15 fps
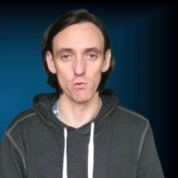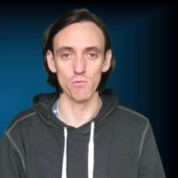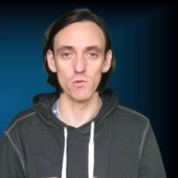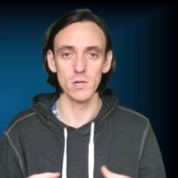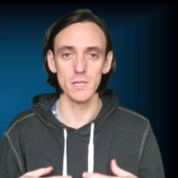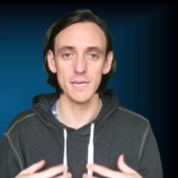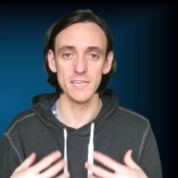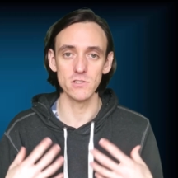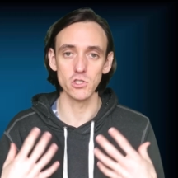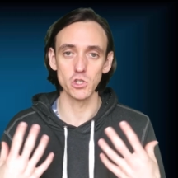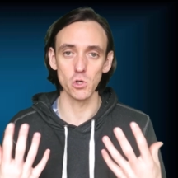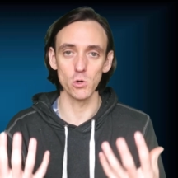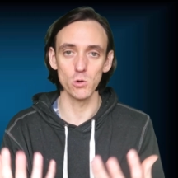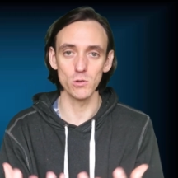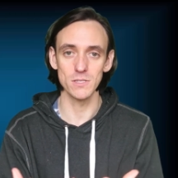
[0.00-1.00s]
You really need to
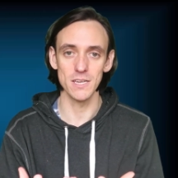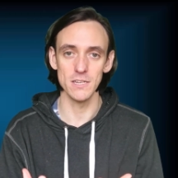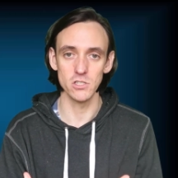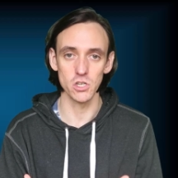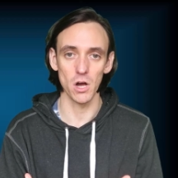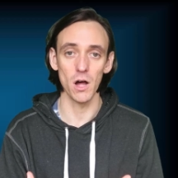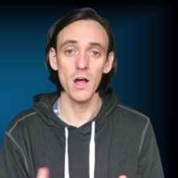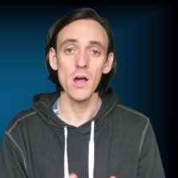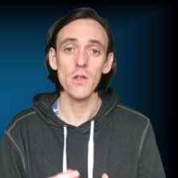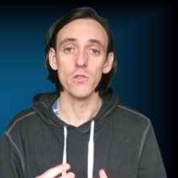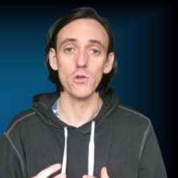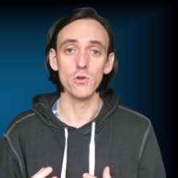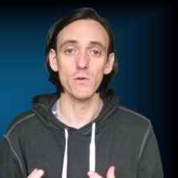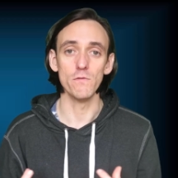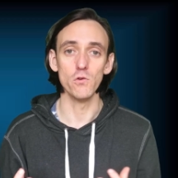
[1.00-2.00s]
show your teacher
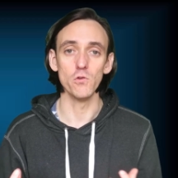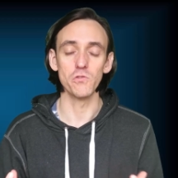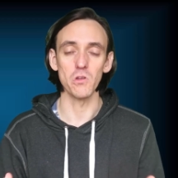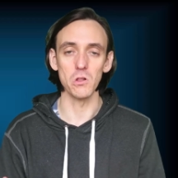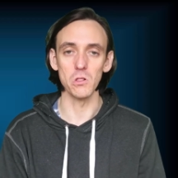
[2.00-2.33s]
that you've used